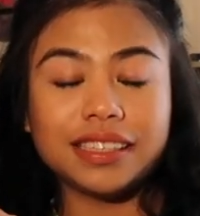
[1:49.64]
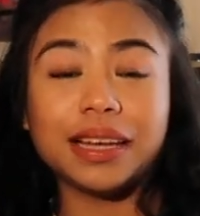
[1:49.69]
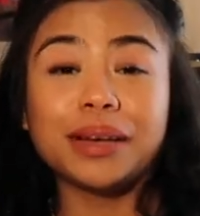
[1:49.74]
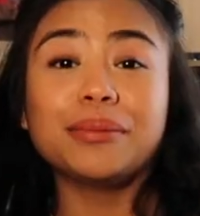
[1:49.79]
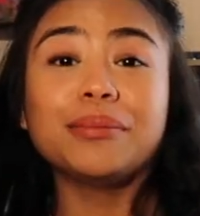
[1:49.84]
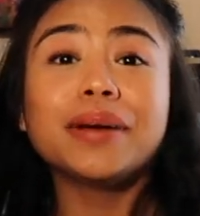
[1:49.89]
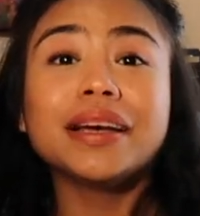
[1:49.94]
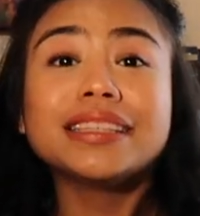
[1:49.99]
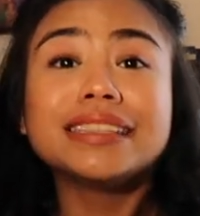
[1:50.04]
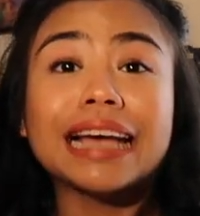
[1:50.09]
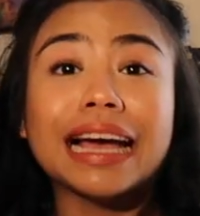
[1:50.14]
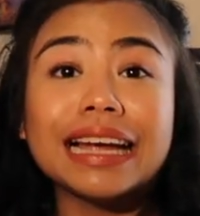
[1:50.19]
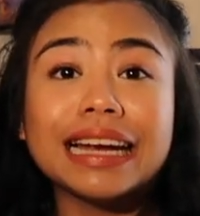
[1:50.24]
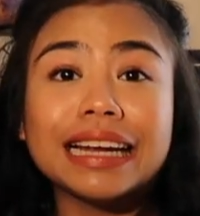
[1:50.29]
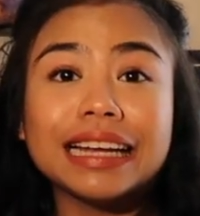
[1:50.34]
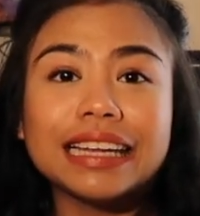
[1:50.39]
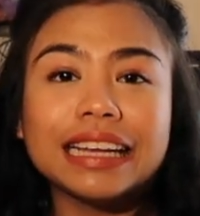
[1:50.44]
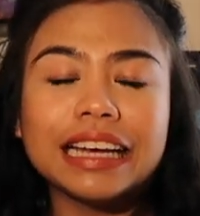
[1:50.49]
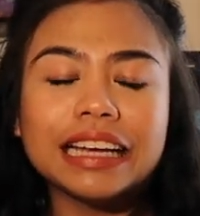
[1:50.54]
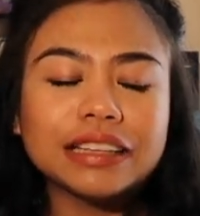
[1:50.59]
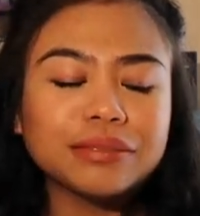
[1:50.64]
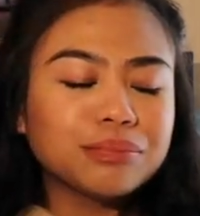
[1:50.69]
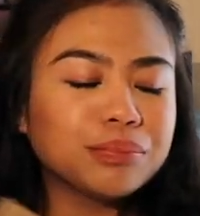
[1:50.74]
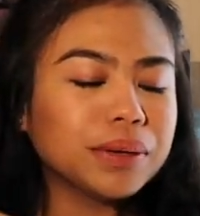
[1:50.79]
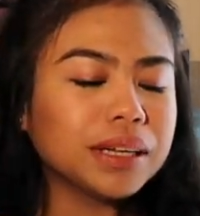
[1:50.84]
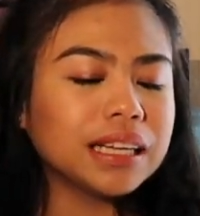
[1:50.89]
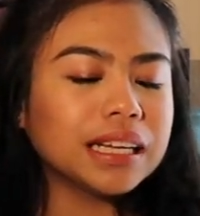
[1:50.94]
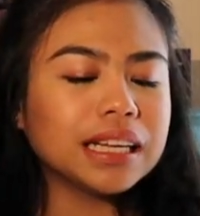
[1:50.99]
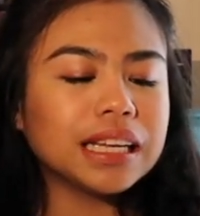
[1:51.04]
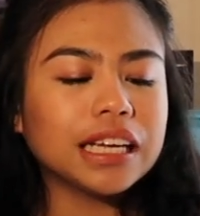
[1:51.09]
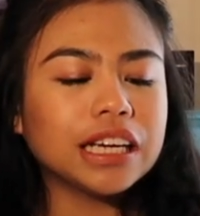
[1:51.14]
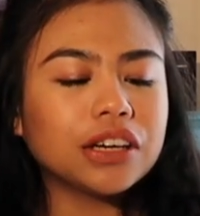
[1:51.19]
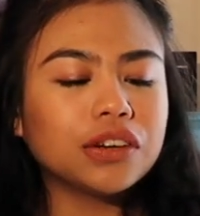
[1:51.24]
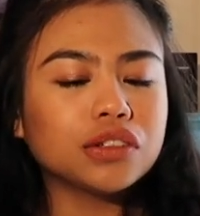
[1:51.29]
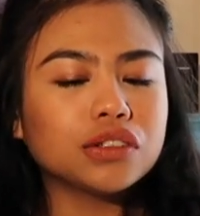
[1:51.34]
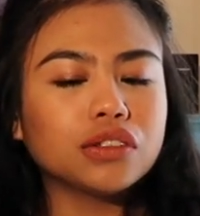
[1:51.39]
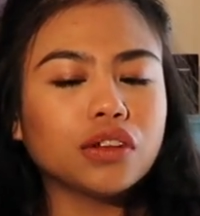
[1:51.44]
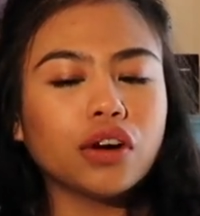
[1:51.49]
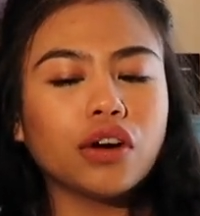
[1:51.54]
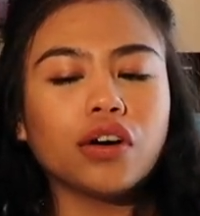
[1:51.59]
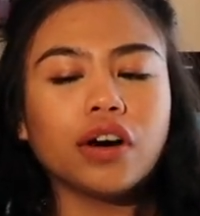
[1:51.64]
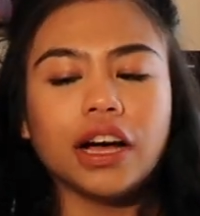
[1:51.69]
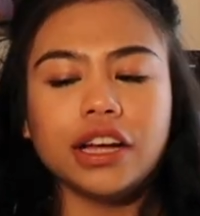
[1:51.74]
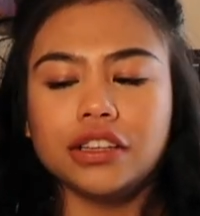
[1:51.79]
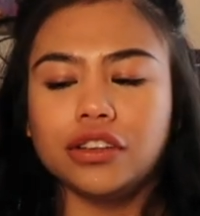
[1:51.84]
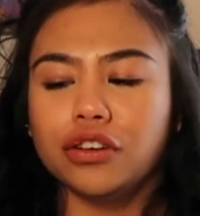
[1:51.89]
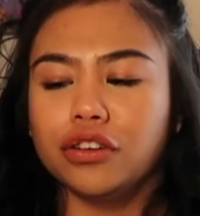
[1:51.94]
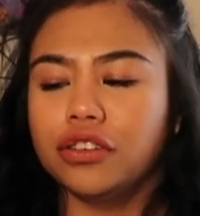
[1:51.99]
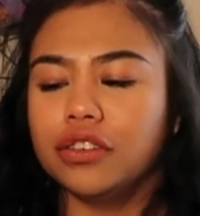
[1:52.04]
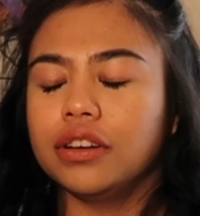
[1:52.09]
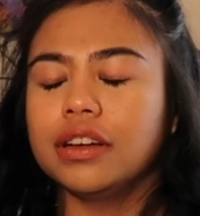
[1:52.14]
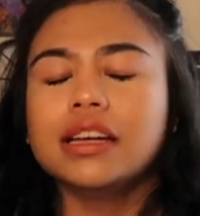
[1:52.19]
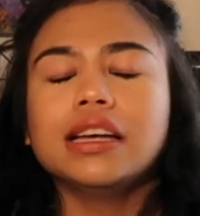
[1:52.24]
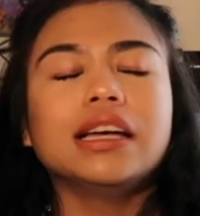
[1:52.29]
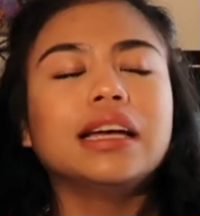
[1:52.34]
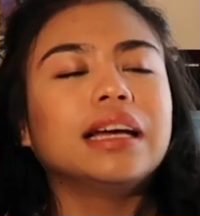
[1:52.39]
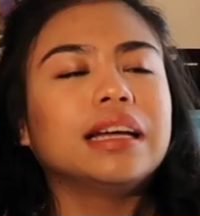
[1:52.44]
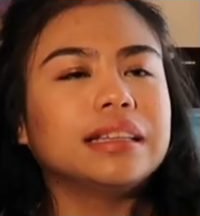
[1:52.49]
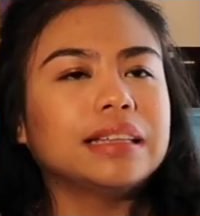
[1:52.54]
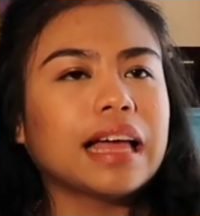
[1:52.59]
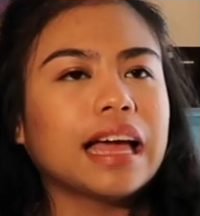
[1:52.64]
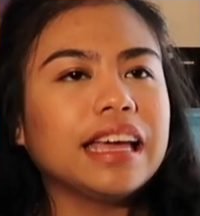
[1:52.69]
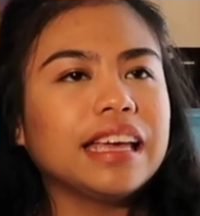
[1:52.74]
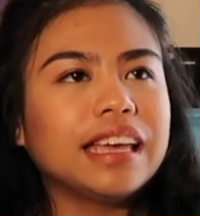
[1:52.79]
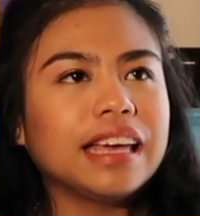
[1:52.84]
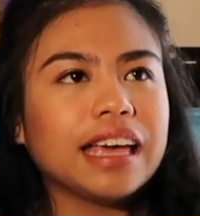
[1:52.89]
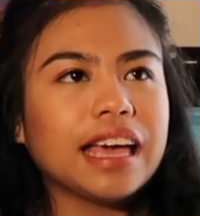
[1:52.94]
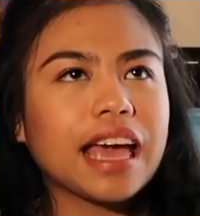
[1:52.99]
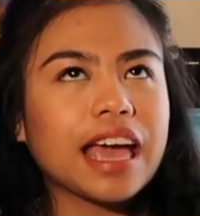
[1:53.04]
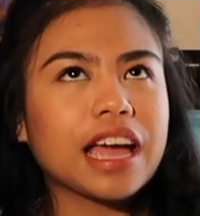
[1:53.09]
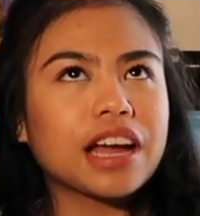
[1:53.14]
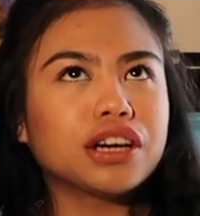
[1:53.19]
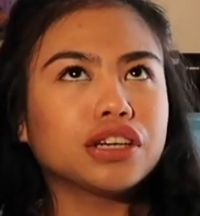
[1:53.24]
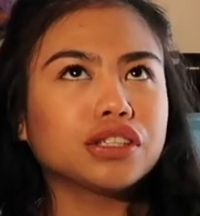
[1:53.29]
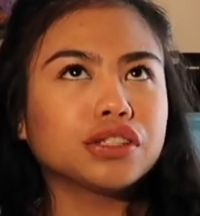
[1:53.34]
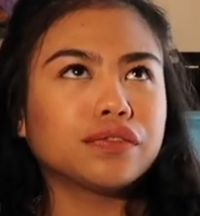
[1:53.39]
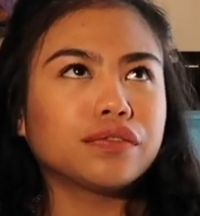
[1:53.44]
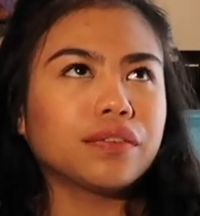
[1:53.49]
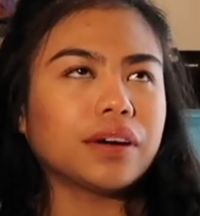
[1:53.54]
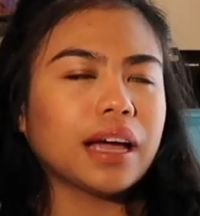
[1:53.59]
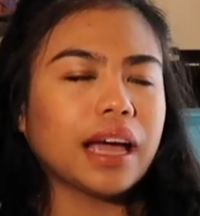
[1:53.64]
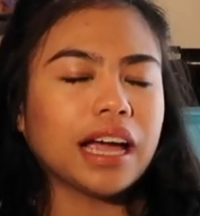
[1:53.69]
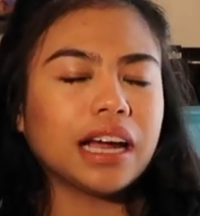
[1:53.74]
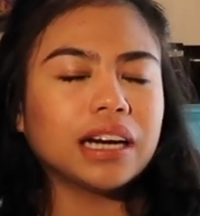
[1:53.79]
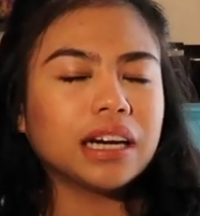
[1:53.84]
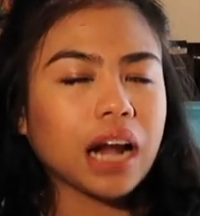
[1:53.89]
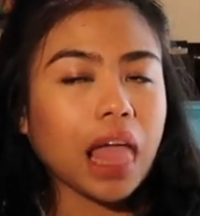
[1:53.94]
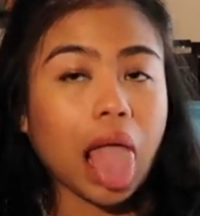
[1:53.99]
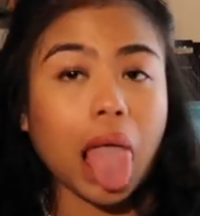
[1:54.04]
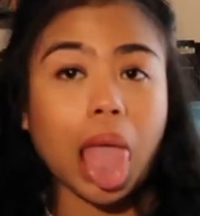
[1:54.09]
I'm excited. It binili ko to ano Nike AIRFORCE 1